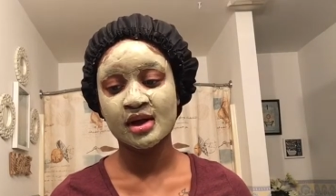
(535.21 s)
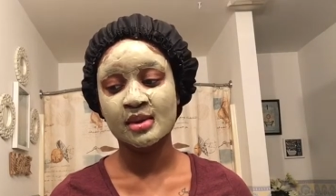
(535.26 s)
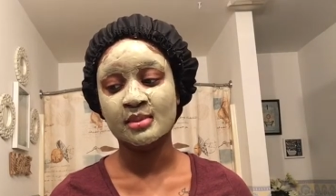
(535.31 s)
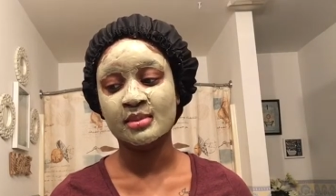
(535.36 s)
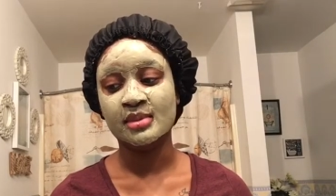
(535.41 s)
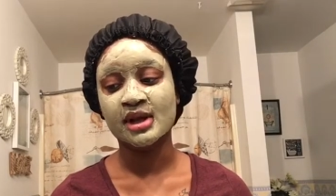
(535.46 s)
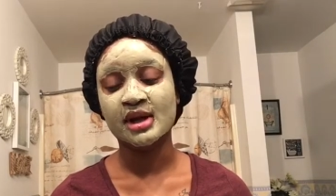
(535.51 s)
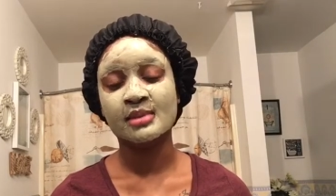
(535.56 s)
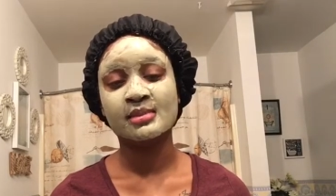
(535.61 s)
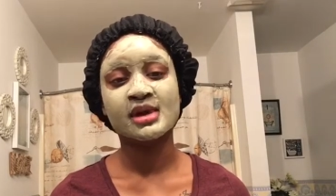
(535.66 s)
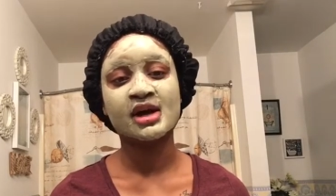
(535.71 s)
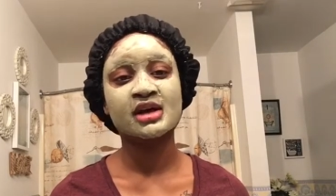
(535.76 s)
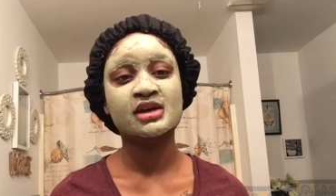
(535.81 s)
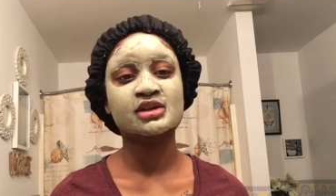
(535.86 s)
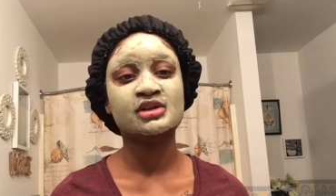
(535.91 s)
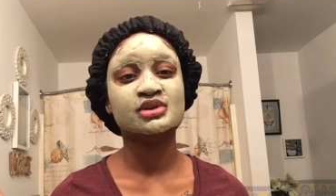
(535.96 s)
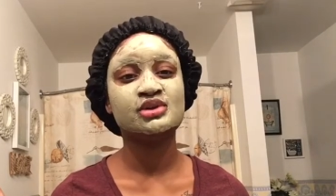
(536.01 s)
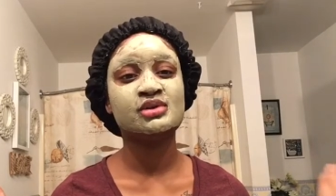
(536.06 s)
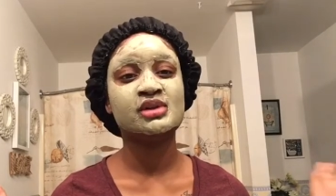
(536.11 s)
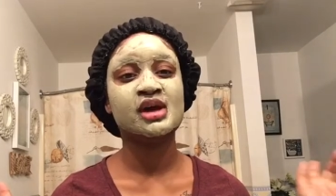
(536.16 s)
but I'm not gonna
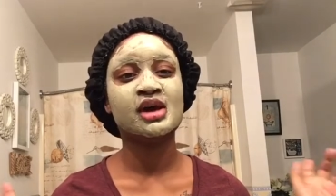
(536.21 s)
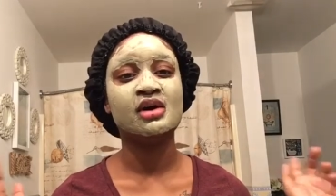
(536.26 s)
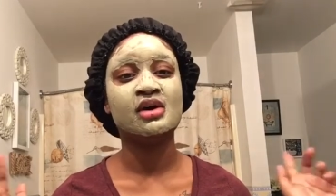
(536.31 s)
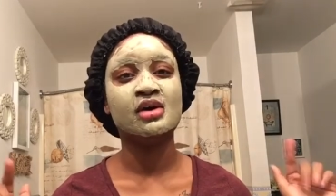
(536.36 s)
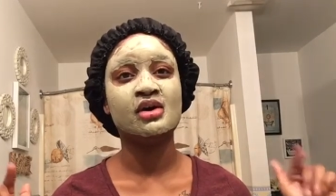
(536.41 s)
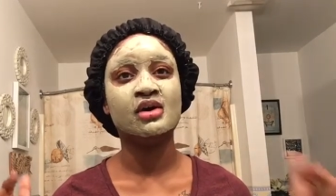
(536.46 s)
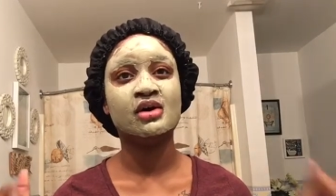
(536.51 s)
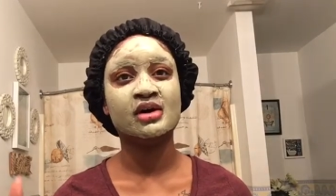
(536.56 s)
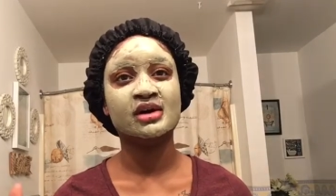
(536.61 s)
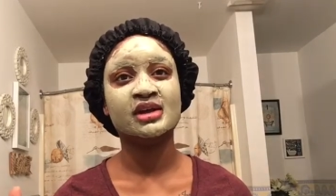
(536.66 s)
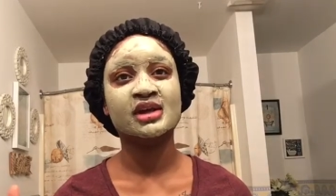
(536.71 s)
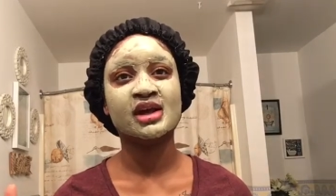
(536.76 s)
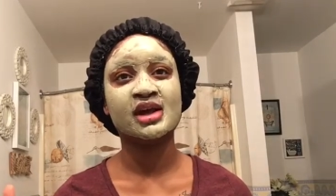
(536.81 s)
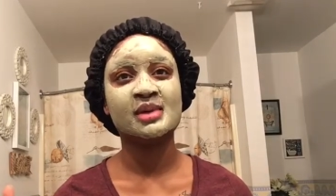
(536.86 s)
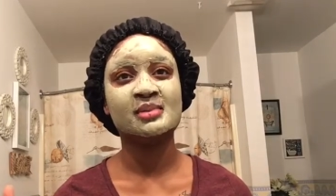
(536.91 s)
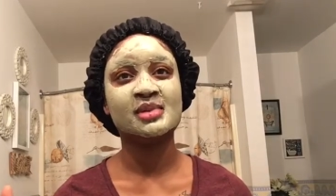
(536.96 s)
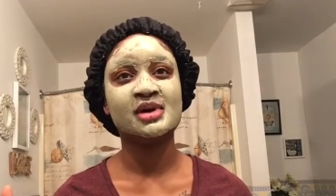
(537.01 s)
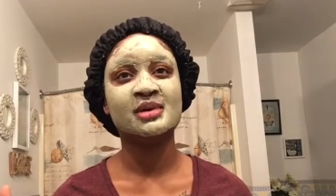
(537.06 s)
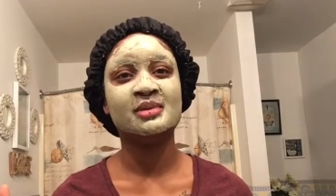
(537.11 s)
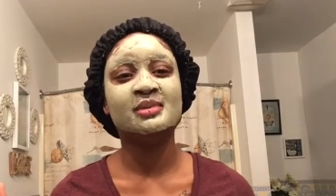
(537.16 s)
do that on
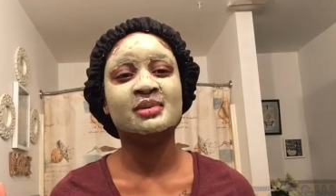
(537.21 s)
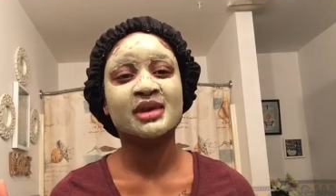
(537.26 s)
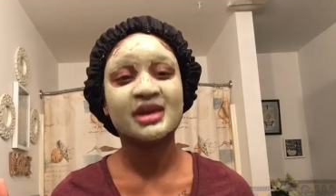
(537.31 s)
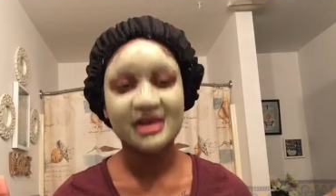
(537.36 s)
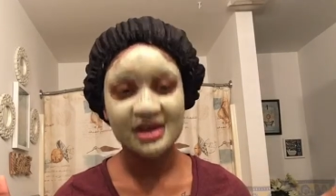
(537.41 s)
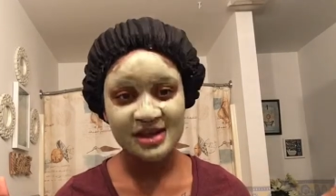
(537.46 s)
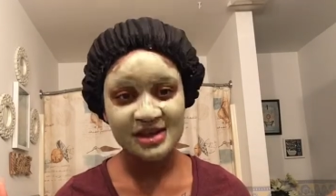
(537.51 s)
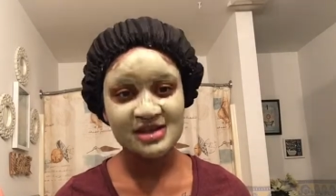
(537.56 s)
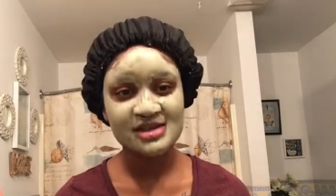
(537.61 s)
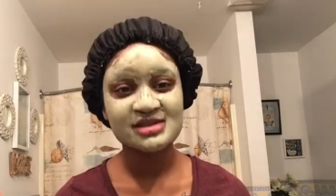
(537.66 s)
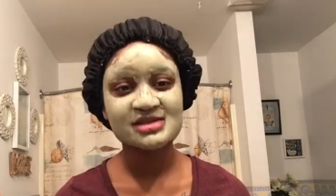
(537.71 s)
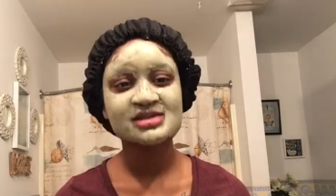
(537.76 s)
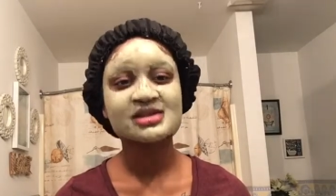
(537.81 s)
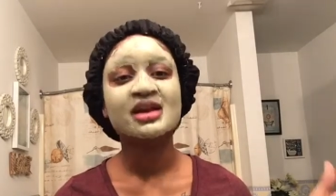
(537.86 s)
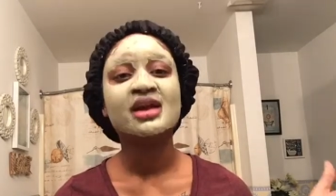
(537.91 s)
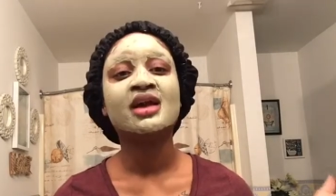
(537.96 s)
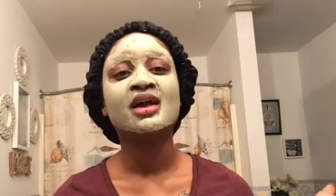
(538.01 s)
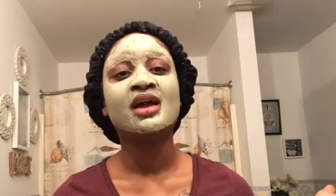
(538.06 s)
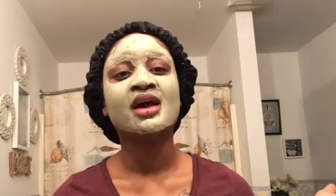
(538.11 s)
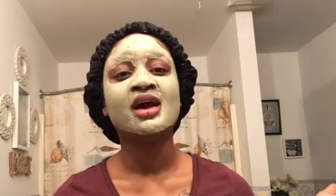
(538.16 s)
camera because
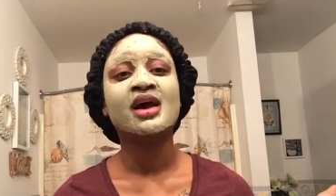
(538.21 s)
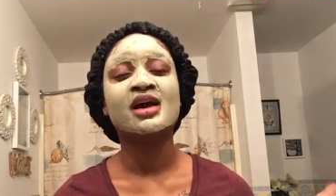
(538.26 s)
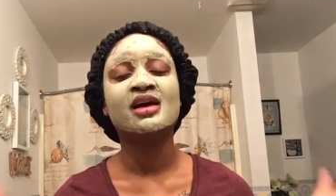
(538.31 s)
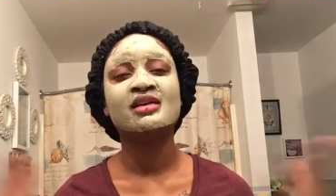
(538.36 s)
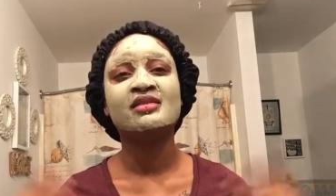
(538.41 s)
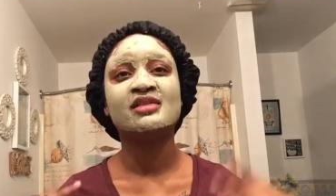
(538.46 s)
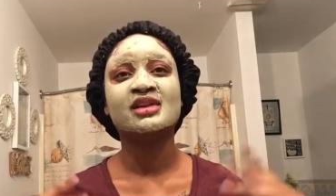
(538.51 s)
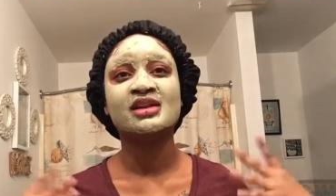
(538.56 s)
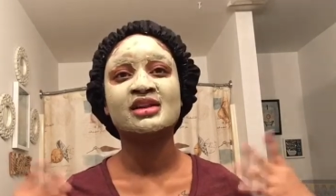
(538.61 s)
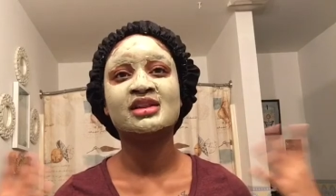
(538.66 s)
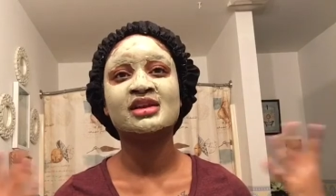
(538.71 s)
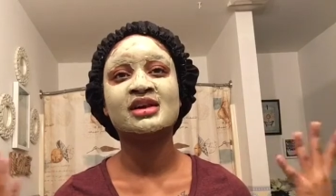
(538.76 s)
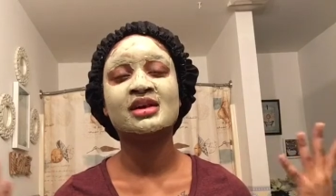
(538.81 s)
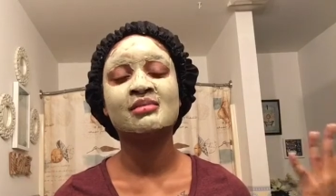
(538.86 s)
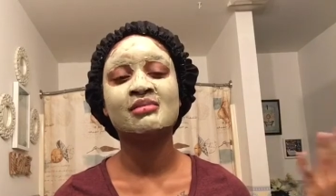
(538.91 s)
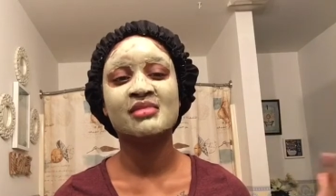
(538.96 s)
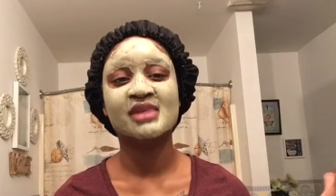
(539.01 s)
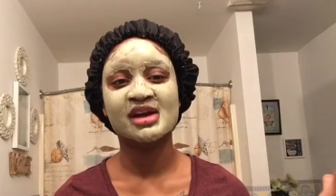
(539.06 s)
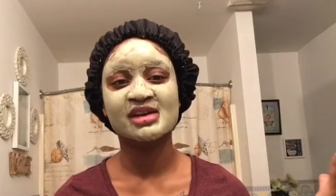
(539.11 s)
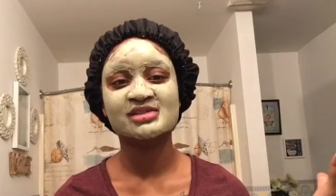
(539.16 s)
I already look a
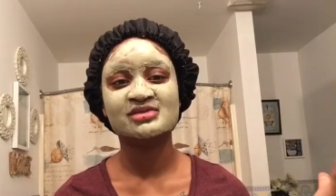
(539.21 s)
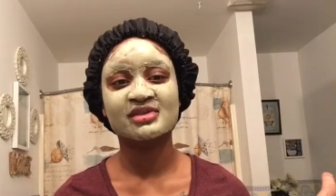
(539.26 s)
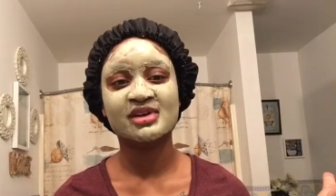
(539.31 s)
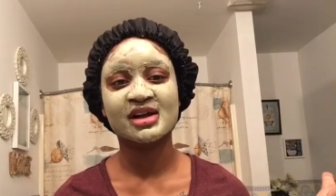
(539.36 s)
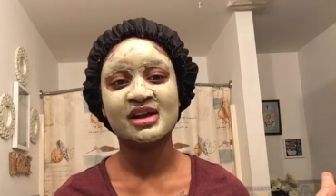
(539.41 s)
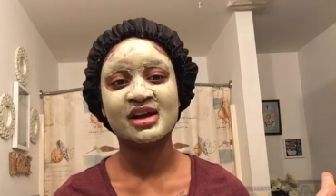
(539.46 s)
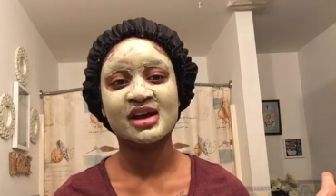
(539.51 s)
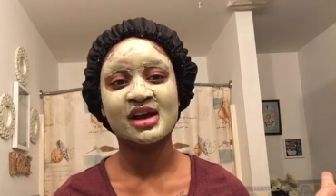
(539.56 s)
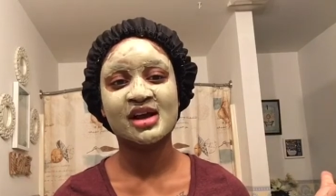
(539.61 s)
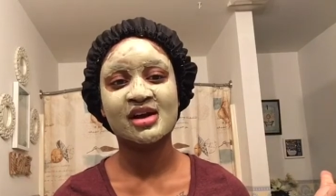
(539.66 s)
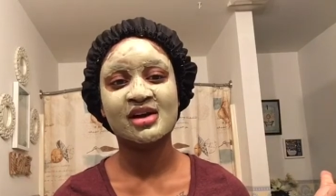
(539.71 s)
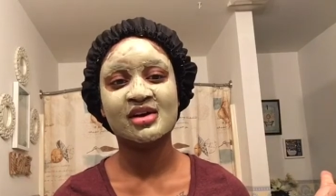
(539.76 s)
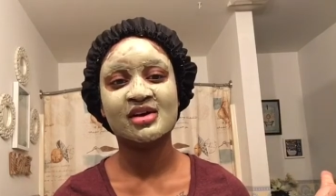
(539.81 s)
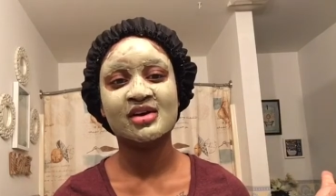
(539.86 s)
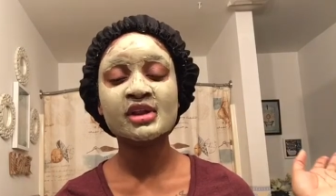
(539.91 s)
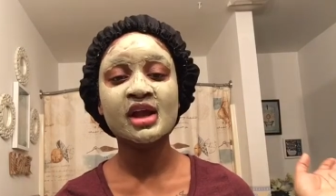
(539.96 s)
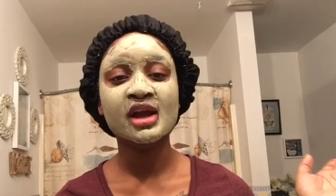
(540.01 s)
mess right now.